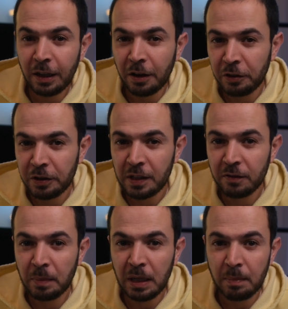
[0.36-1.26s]
I received
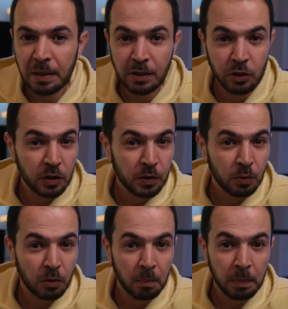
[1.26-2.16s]
many messages to
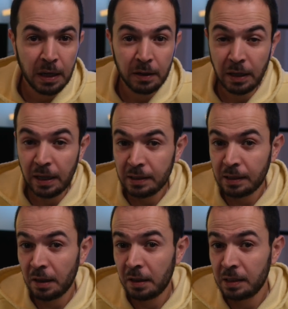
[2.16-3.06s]
compare the
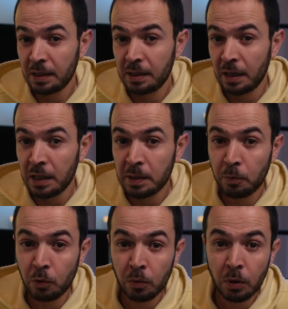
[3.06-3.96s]
Insta360 Ace
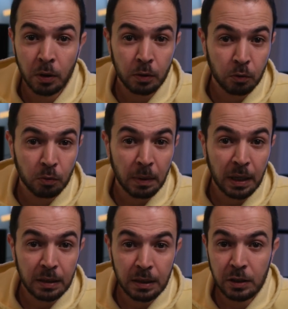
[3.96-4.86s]
Pro to my
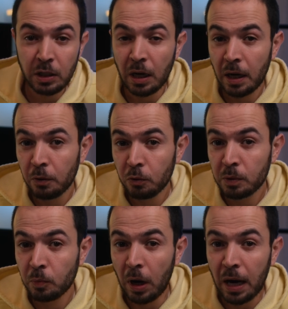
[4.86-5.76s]
DJI
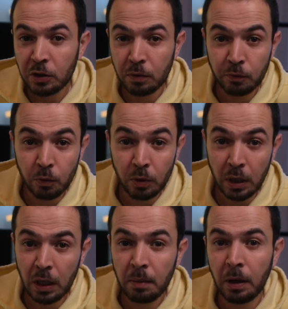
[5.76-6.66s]
Osmo Action 4
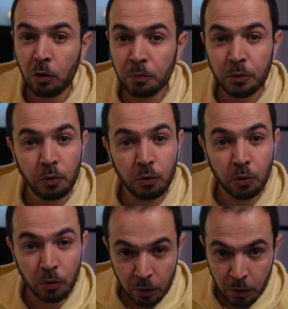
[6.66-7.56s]
in my home
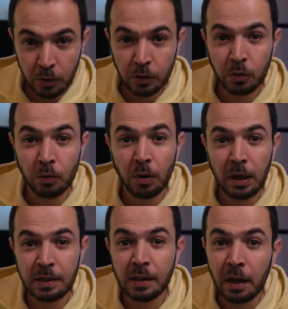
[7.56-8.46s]
studio, so
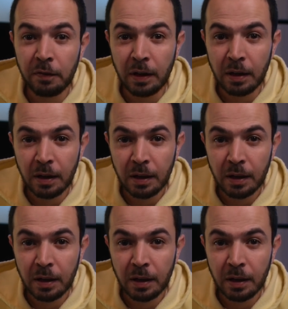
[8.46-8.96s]
let's dive in.